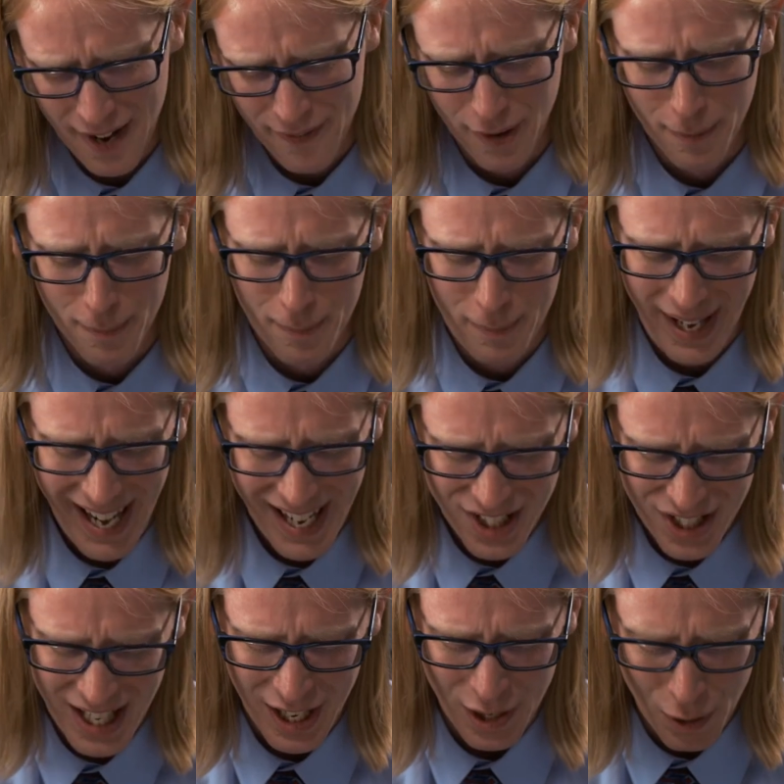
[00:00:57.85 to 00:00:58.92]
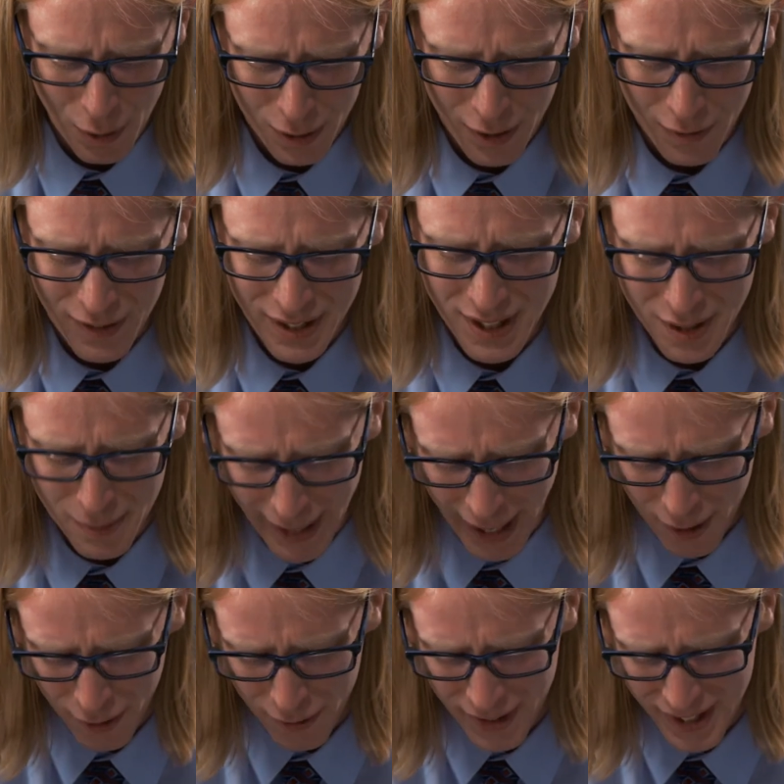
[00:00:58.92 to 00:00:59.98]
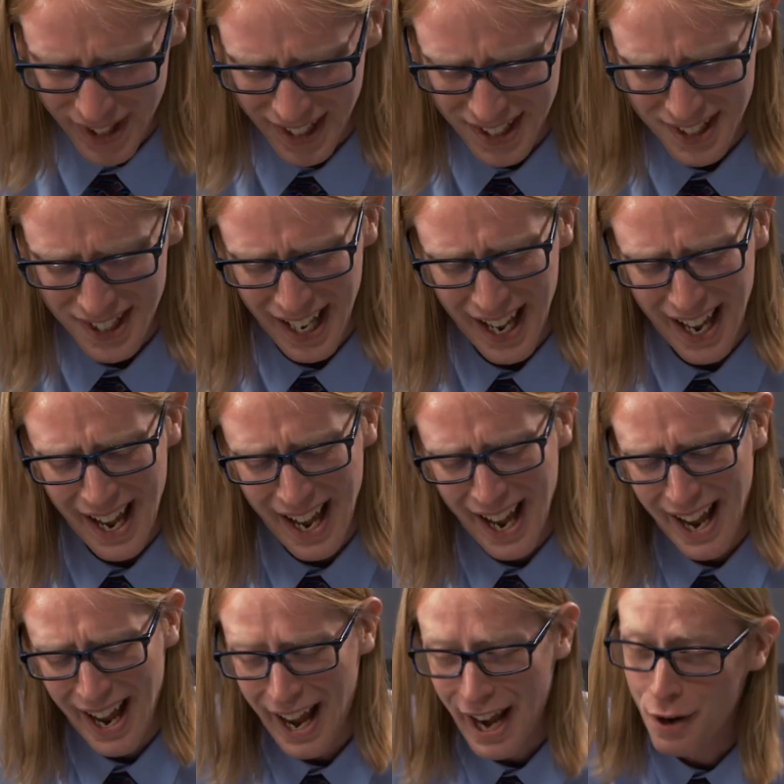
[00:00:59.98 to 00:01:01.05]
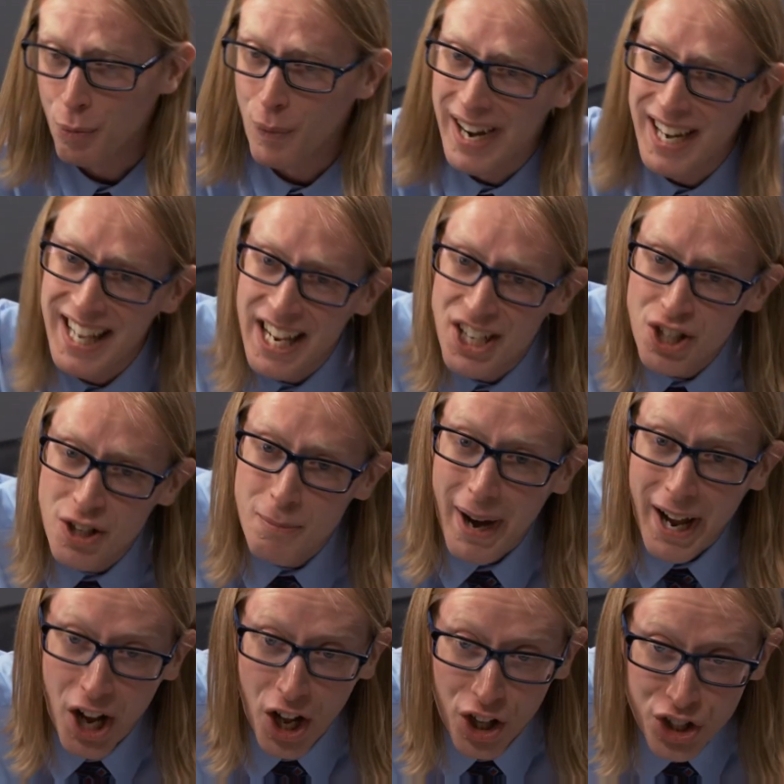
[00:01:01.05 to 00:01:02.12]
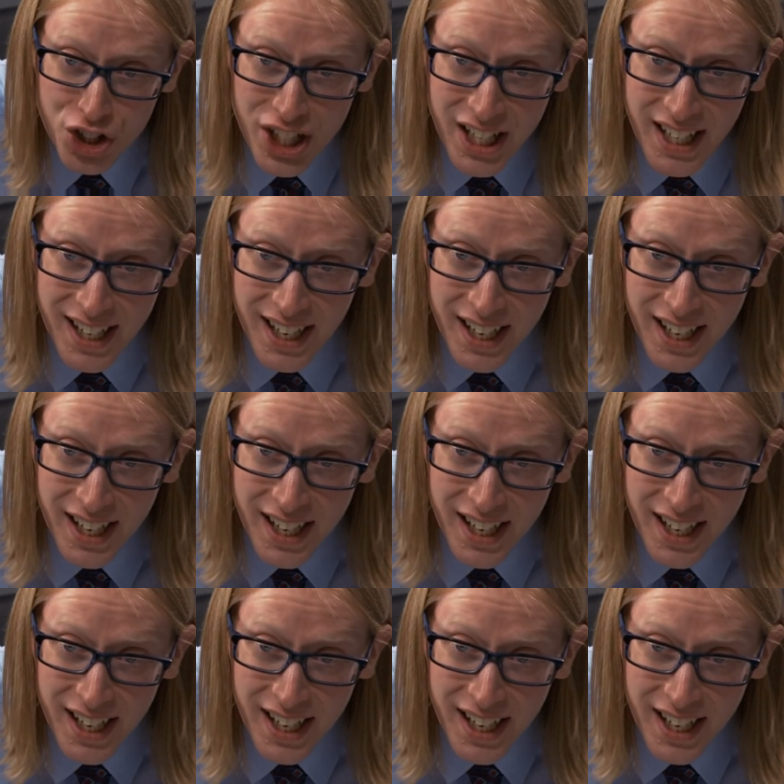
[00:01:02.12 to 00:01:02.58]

have a PhD in nuclear physics, medical physics, radiation biology?